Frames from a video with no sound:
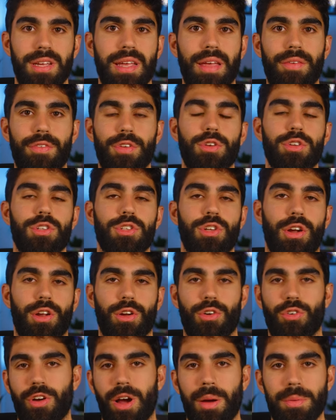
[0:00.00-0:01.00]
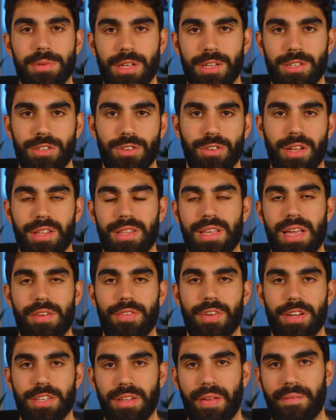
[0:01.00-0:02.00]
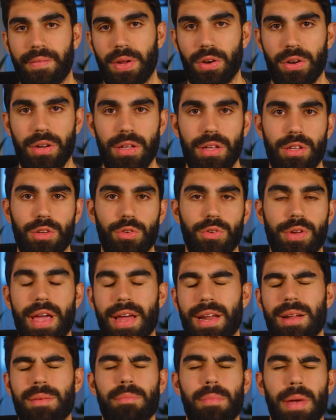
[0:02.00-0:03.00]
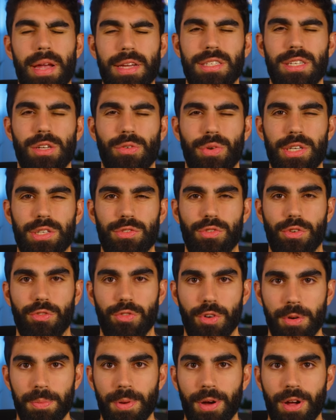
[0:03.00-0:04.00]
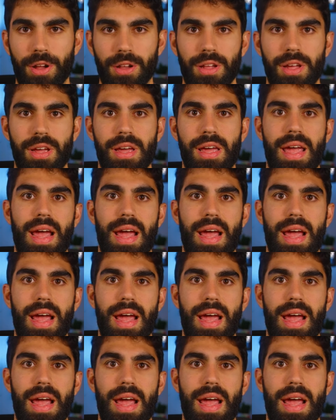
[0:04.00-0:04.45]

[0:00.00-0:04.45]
If you use it on a crop sensor like the FX30, you get amazing reach for football.